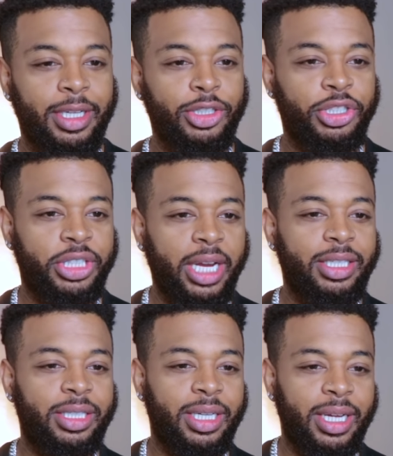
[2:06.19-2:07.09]

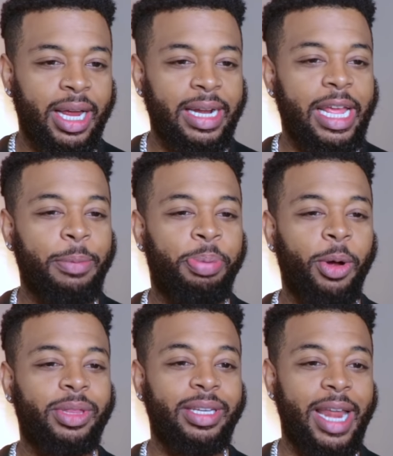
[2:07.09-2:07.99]
Sheesh. And then he
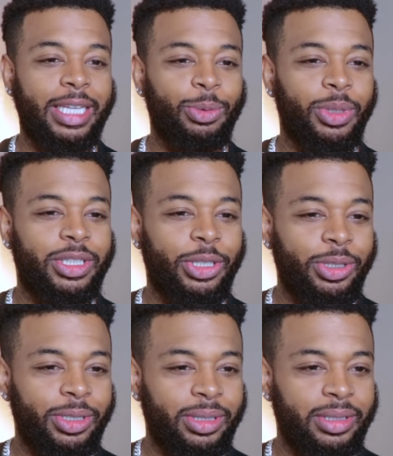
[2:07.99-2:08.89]
broke the next one
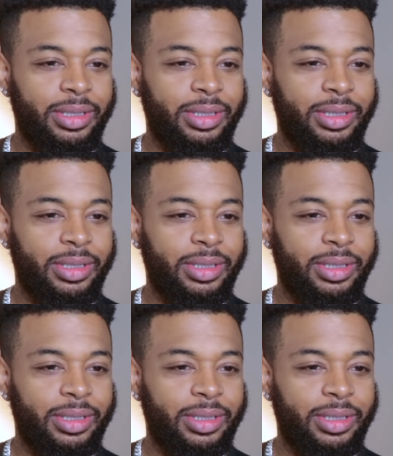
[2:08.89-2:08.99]
too?